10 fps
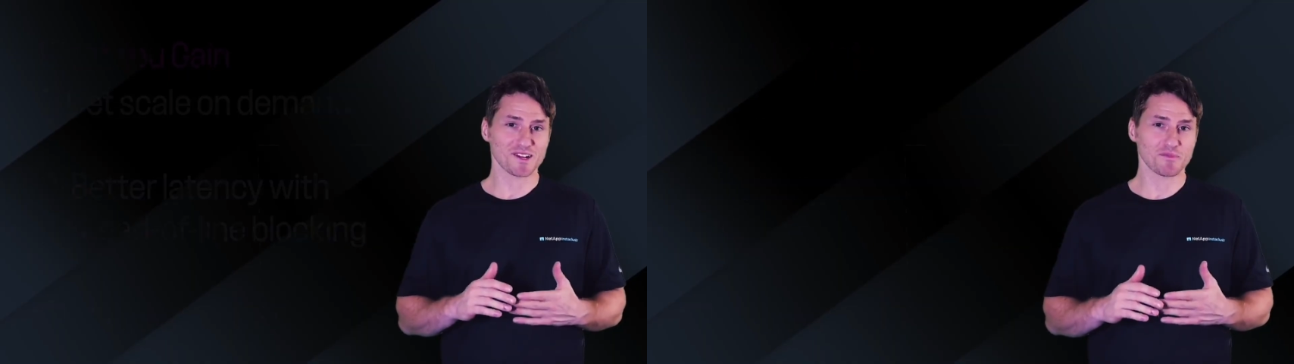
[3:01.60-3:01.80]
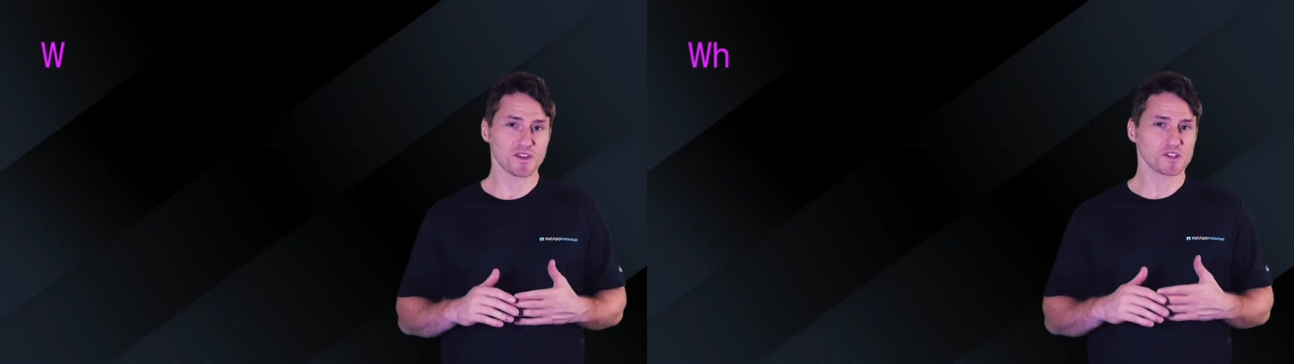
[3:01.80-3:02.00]

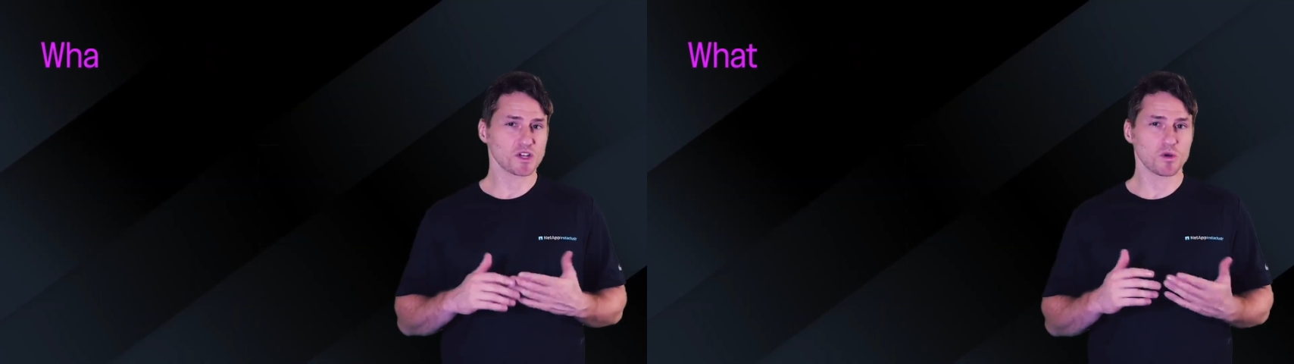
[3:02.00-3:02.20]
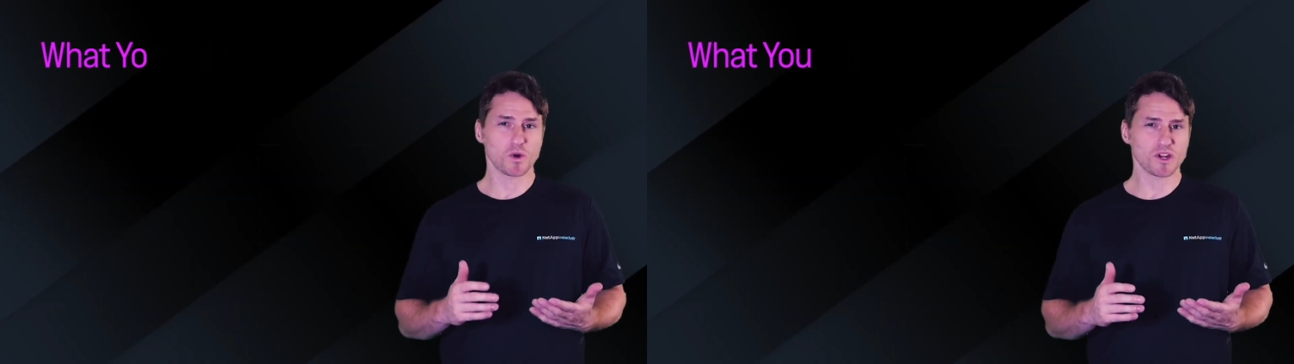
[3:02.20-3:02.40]
So
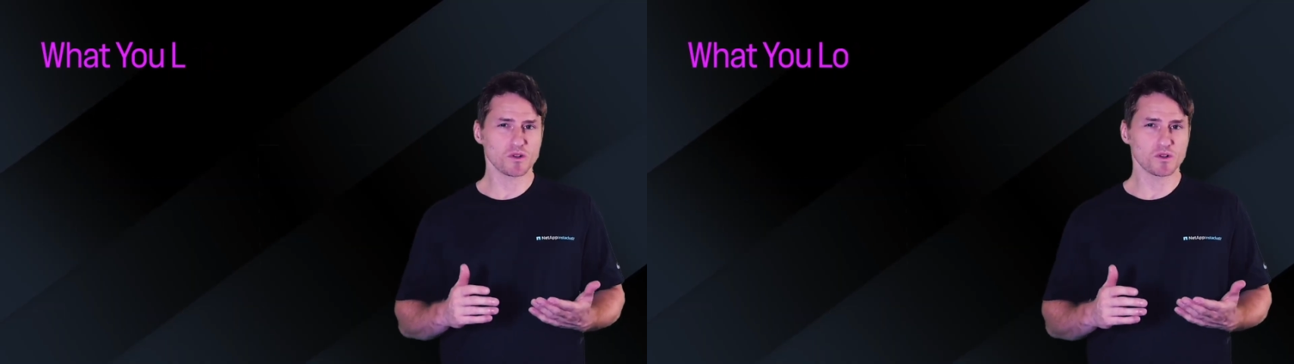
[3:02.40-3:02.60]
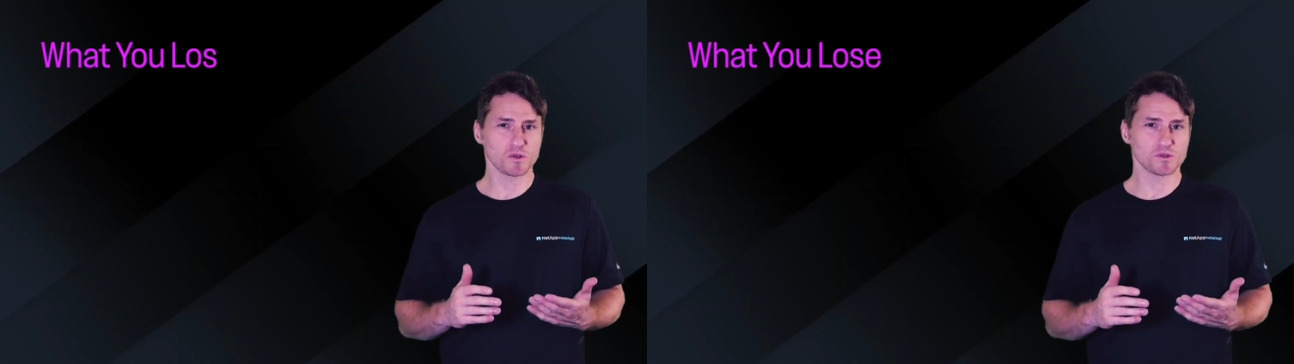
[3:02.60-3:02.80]
what do you
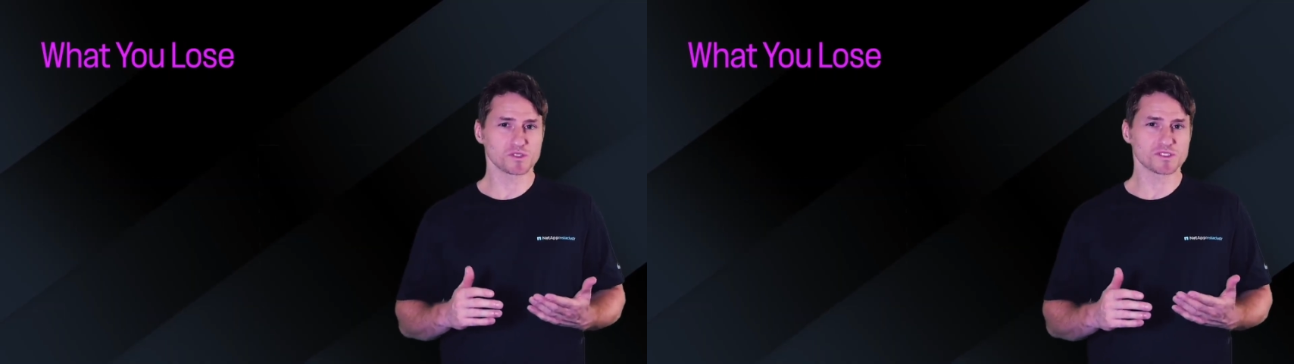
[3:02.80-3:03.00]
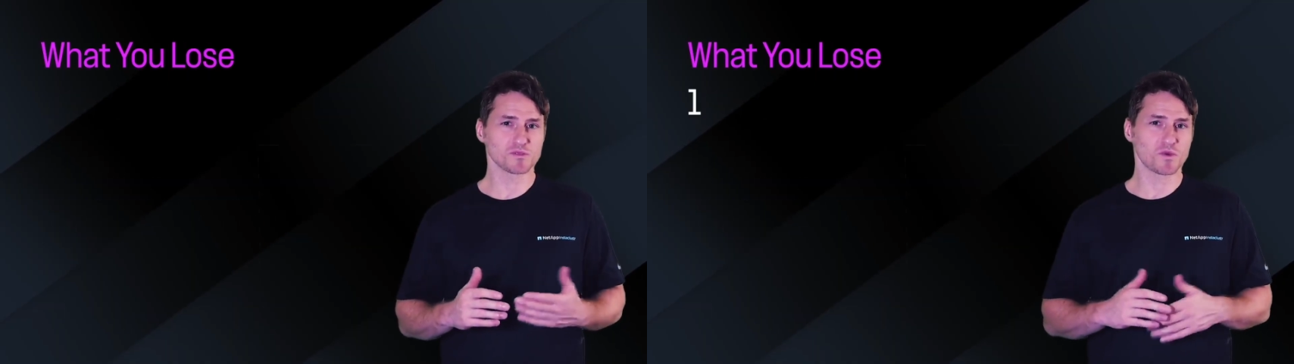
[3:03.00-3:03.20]
lose?
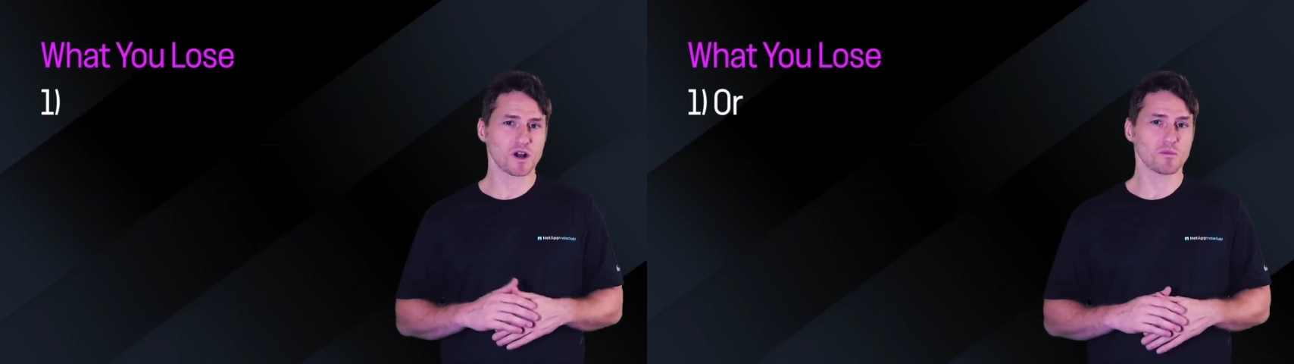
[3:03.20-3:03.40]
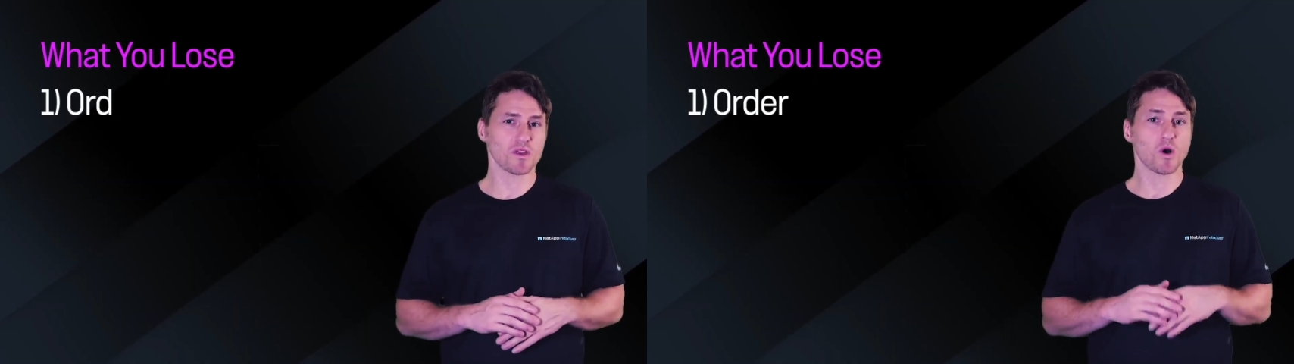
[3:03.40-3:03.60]

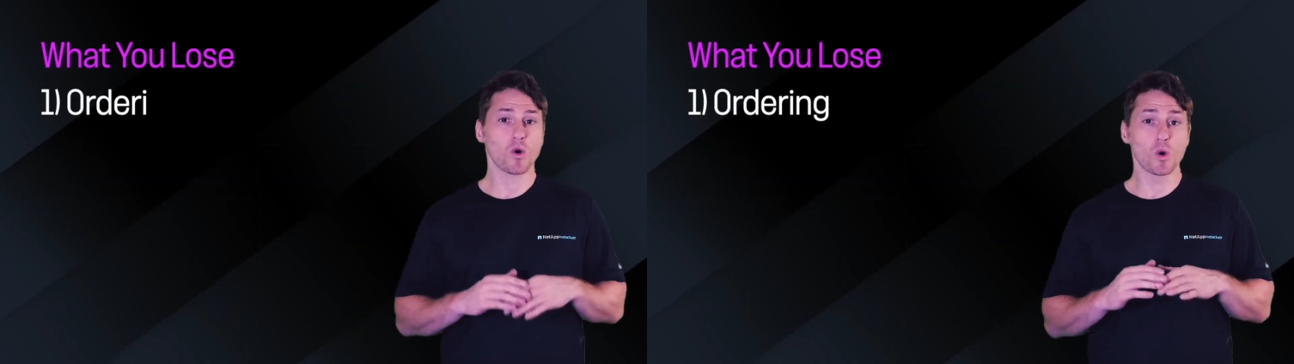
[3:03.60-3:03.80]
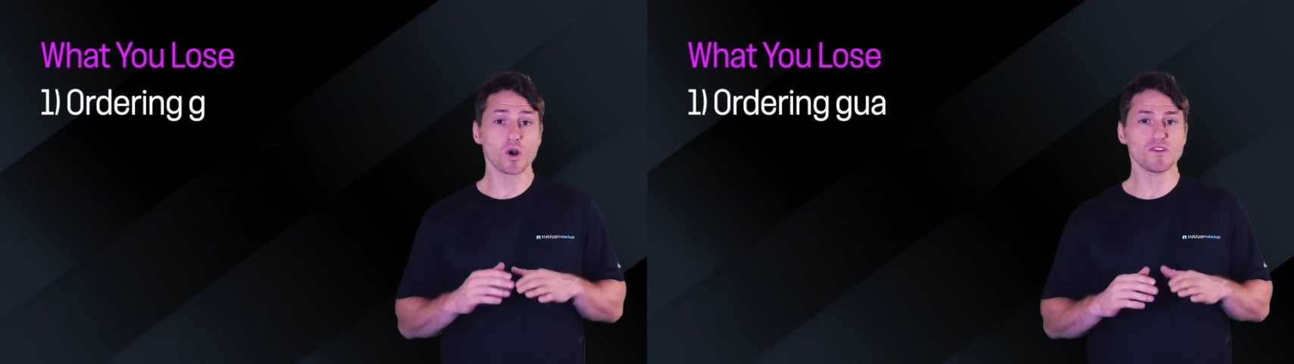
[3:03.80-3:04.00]
Well,
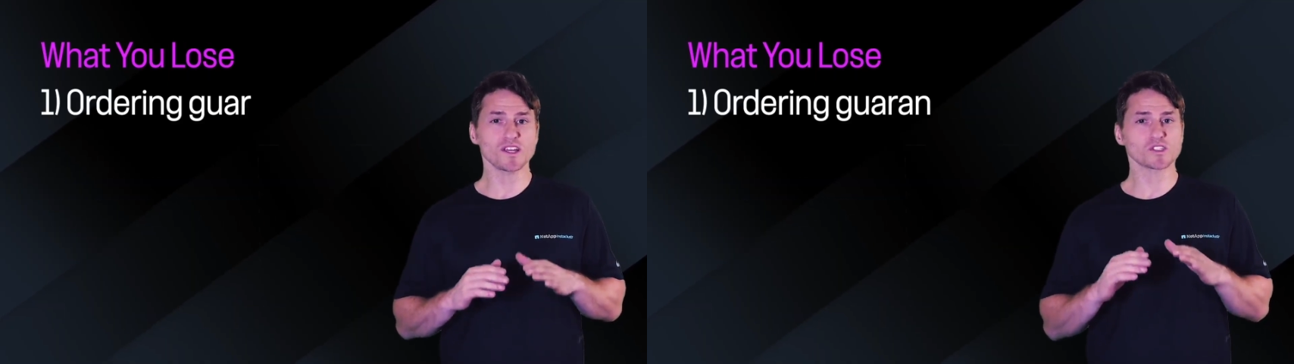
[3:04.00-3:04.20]
ordering is